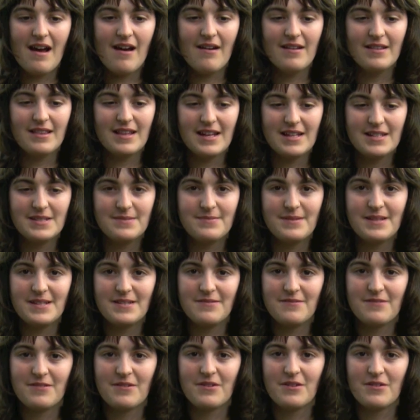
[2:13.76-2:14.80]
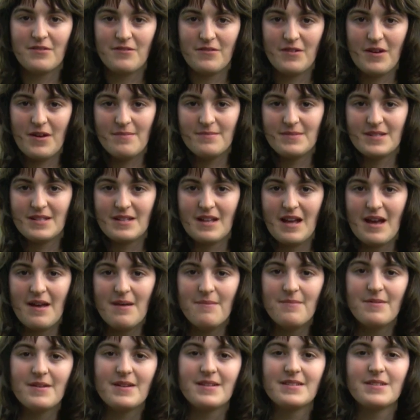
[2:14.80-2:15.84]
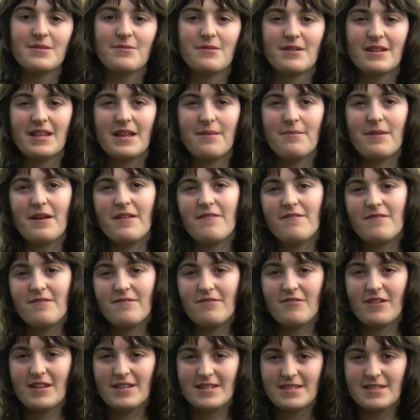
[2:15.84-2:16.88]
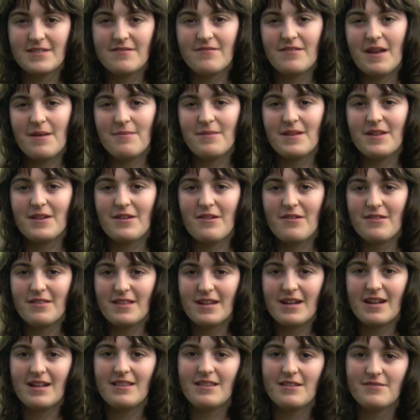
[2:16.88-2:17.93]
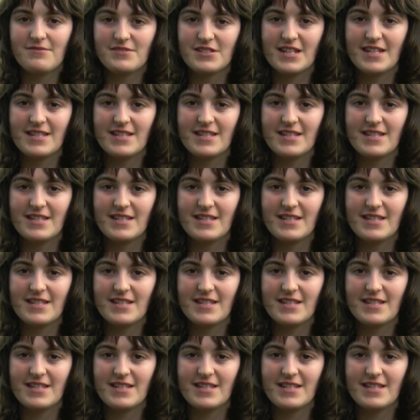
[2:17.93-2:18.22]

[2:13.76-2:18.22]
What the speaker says: I'd like to be confirmed tonight because I want to let my friends and family know that I love